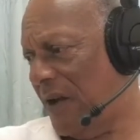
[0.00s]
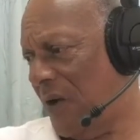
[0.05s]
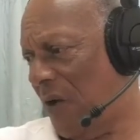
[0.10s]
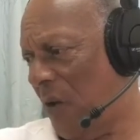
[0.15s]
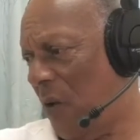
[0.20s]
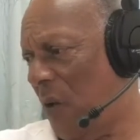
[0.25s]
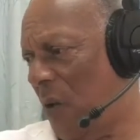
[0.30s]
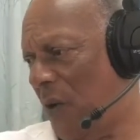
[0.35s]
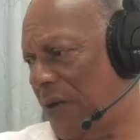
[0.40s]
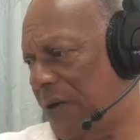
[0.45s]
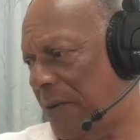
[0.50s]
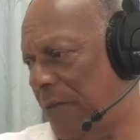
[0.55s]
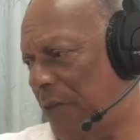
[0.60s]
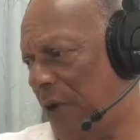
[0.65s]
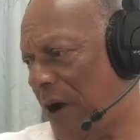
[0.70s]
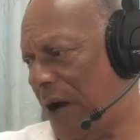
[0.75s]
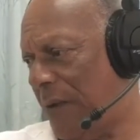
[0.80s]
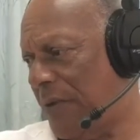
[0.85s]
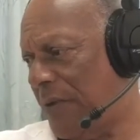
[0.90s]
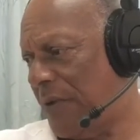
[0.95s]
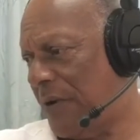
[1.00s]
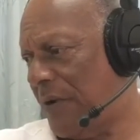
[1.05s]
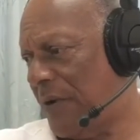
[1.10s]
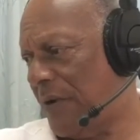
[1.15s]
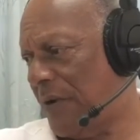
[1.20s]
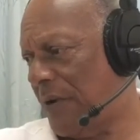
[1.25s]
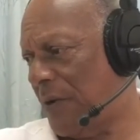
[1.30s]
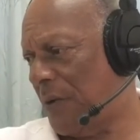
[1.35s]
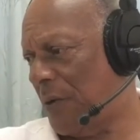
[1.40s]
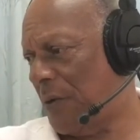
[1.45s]
or the
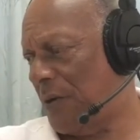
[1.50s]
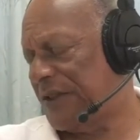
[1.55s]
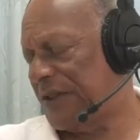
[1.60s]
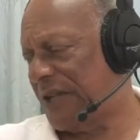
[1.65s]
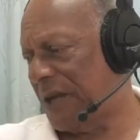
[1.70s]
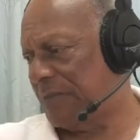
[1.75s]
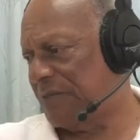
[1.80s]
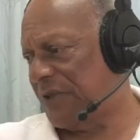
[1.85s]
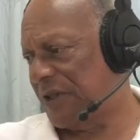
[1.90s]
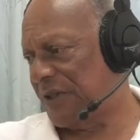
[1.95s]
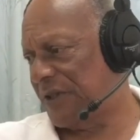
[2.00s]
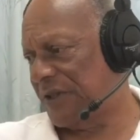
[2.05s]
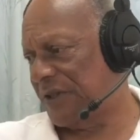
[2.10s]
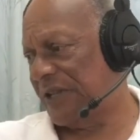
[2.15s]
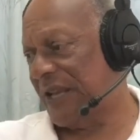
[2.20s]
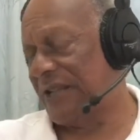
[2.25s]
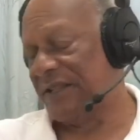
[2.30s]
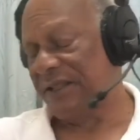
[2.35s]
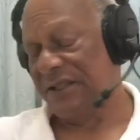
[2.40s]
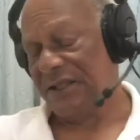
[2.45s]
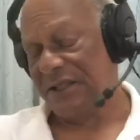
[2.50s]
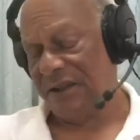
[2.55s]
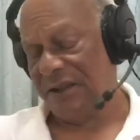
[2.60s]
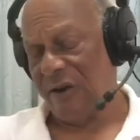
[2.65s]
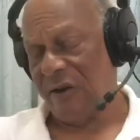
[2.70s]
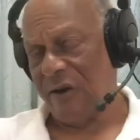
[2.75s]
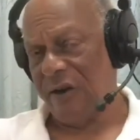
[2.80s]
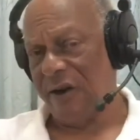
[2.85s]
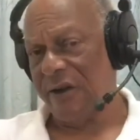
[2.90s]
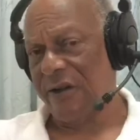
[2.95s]
proper receptacle. Yes,
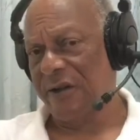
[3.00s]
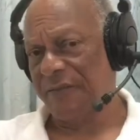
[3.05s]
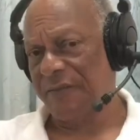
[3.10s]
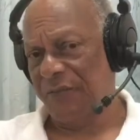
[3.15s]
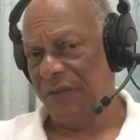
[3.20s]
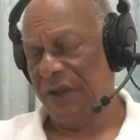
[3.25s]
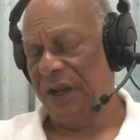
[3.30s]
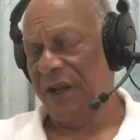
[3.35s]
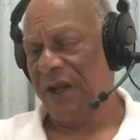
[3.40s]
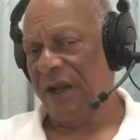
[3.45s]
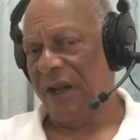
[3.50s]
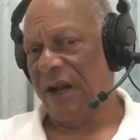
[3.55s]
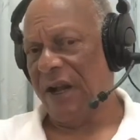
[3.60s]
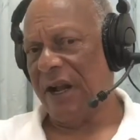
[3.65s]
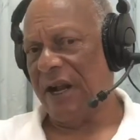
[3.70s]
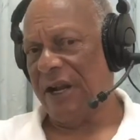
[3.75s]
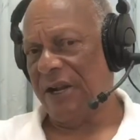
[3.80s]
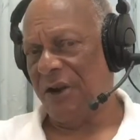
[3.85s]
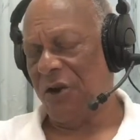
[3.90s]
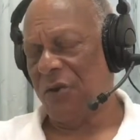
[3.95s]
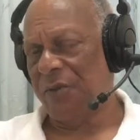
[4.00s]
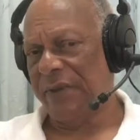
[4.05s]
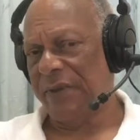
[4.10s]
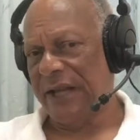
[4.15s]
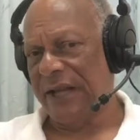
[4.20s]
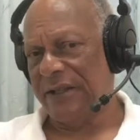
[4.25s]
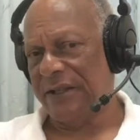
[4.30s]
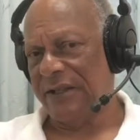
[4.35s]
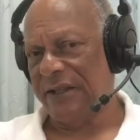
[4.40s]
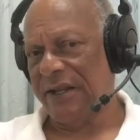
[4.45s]
Carla, I hope
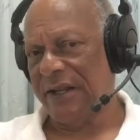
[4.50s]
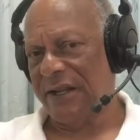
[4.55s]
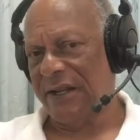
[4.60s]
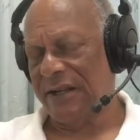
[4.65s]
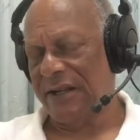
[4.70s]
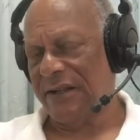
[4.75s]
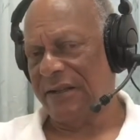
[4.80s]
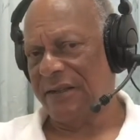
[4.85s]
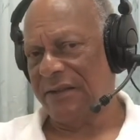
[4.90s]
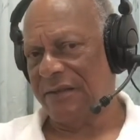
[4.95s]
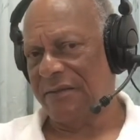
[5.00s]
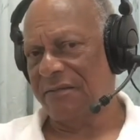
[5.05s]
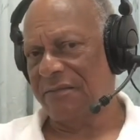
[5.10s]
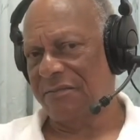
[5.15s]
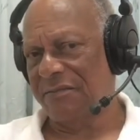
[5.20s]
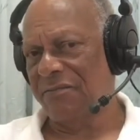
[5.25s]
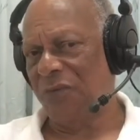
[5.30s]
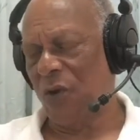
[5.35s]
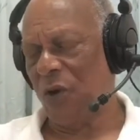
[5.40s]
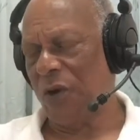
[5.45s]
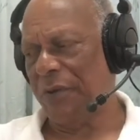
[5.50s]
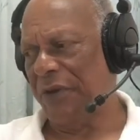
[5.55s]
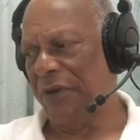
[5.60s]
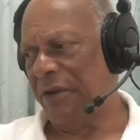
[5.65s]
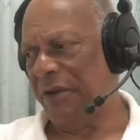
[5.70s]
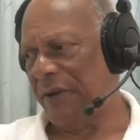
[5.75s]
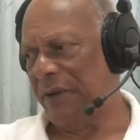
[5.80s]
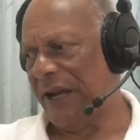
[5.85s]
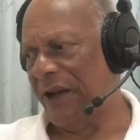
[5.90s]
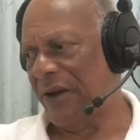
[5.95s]
that more
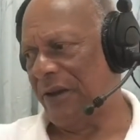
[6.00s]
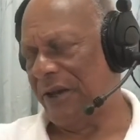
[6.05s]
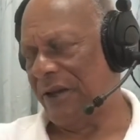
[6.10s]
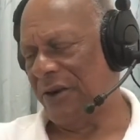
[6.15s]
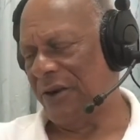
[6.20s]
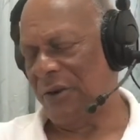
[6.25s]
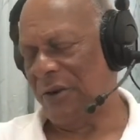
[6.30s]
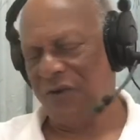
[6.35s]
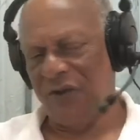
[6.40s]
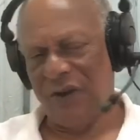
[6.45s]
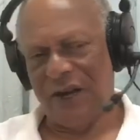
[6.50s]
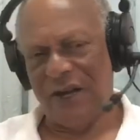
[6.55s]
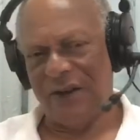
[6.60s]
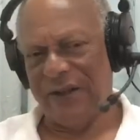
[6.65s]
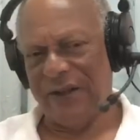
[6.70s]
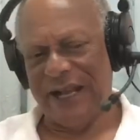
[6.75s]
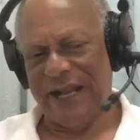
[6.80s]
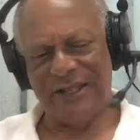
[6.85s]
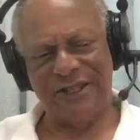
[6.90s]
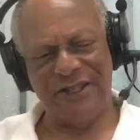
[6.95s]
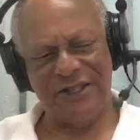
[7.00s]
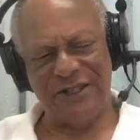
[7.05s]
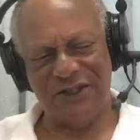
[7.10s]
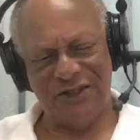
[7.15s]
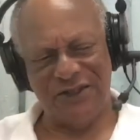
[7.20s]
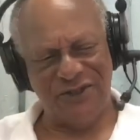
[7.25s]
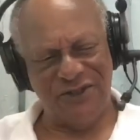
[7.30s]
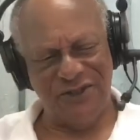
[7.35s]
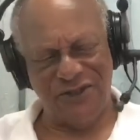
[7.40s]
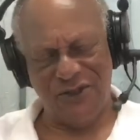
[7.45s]
people out there would follow that. Just
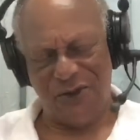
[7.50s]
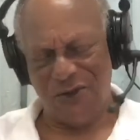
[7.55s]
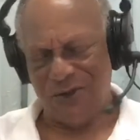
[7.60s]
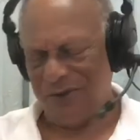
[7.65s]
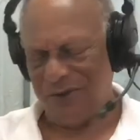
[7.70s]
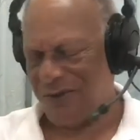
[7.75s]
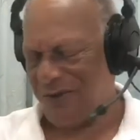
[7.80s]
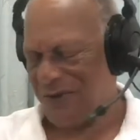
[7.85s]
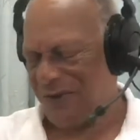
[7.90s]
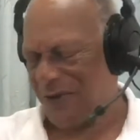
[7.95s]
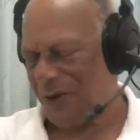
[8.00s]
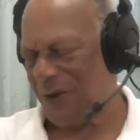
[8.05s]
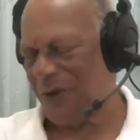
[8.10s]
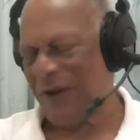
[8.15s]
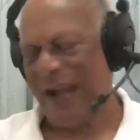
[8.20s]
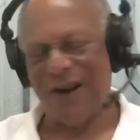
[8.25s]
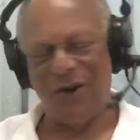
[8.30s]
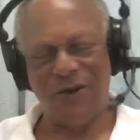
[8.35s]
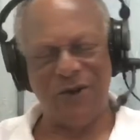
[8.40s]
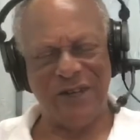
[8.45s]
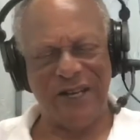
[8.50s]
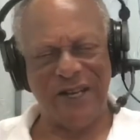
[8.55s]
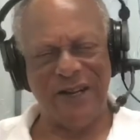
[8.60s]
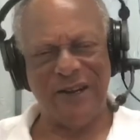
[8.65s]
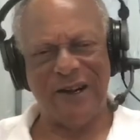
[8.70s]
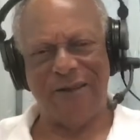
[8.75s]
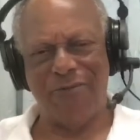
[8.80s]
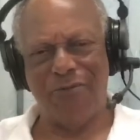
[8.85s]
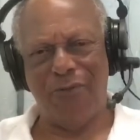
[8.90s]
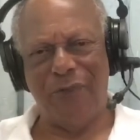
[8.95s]
don't throw it. I don't care
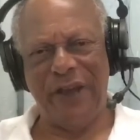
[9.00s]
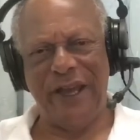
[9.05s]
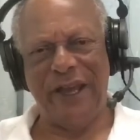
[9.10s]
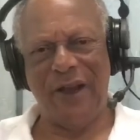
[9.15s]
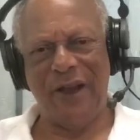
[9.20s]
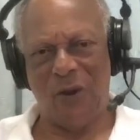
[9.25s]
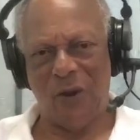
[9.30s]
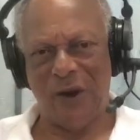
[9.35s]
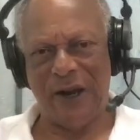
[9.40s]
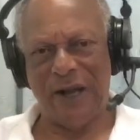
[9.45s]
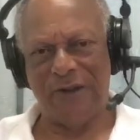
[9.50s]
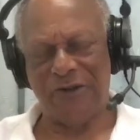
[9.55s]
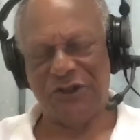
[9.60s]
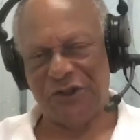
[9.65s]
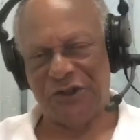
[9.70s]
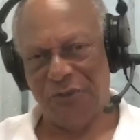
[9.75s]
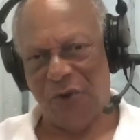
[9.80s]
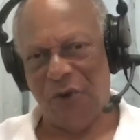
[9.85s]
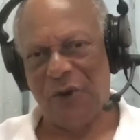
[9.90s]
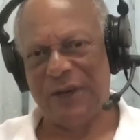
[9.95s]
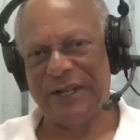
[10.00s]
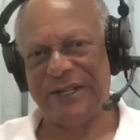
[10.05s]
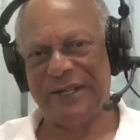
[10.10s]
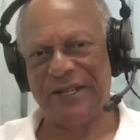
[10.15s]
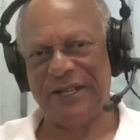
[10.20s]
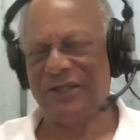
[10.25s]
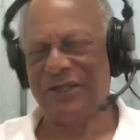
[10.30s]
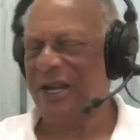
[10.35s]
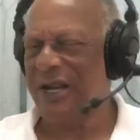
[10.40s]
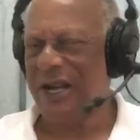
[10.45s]
how big or how small it
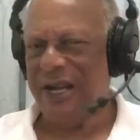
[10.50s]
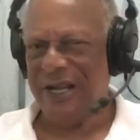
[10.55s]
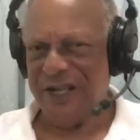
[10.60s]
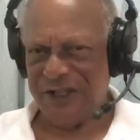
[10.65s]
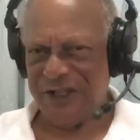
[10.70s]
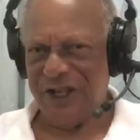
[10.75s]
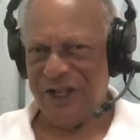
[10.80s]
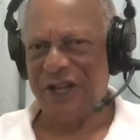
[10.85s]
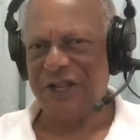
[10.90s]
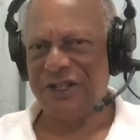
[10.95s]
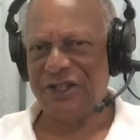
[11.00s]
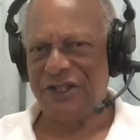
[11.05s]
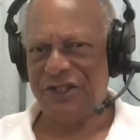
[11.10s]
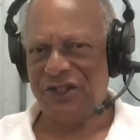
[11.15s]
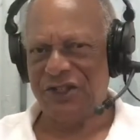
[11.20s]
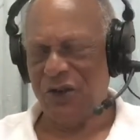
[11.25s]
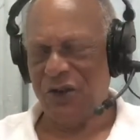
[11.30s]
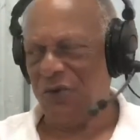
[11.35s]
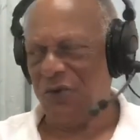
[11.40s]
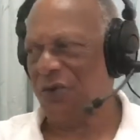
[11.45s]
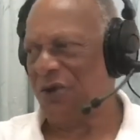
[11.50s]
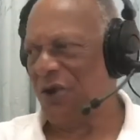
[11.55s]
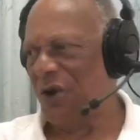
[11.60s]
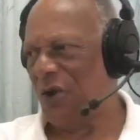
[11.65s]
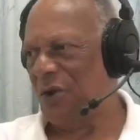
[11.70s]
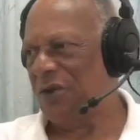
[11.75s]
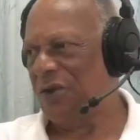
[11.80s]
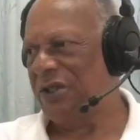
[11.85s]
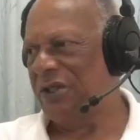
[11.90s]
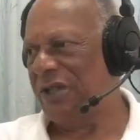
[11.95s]
is. Just don't
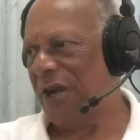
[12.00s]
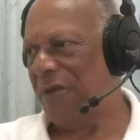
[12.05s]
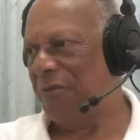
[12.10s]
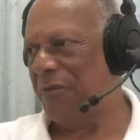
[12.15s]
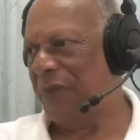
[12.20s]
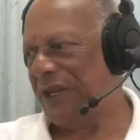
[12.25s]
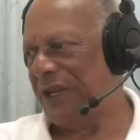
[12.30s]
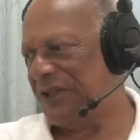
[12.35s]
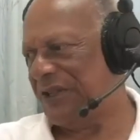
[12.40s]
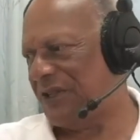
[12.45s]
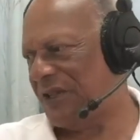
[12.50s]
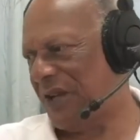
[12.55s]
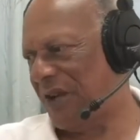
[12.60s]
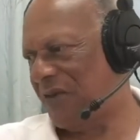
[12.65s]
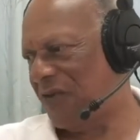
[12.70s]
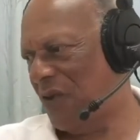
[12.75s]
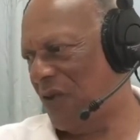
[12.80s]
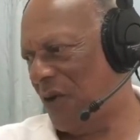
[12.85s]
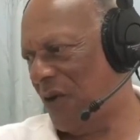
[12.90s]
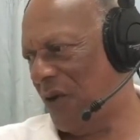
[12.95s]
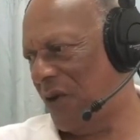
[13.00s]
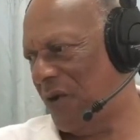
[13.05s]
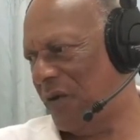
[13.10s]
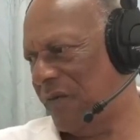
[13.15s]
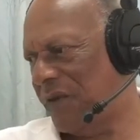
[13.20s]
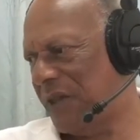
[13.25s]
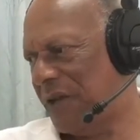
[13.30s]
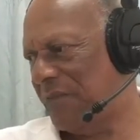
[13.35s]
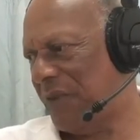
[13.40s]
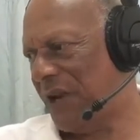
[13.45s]
go dumping stuff all
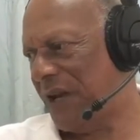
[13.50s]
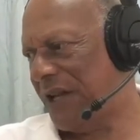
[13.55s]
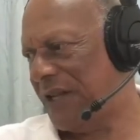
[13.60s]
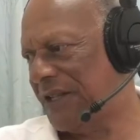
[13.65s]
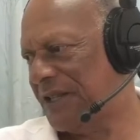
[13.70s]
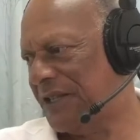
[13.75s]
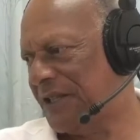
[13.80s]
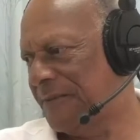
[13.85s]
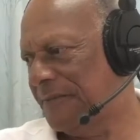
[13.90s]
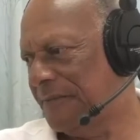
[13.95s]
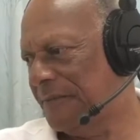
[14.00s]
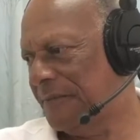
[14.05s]
over the place.